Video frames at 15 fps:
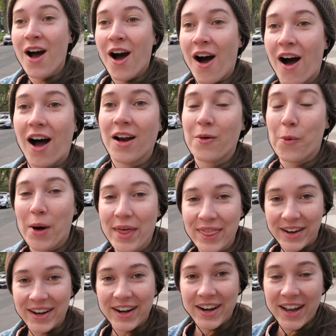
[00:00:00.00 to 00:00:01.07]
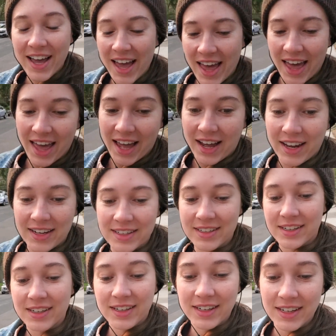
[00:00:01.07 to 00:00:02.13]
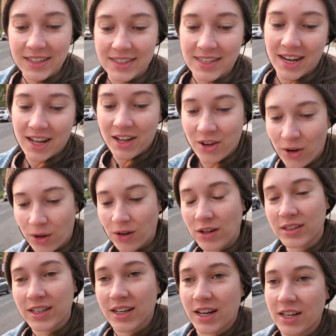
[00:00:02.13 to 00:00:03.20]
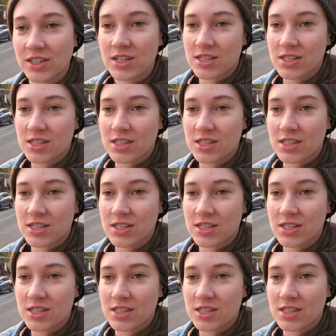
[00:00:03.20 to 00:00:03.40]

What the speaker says: Hot weather and it's getting cold and I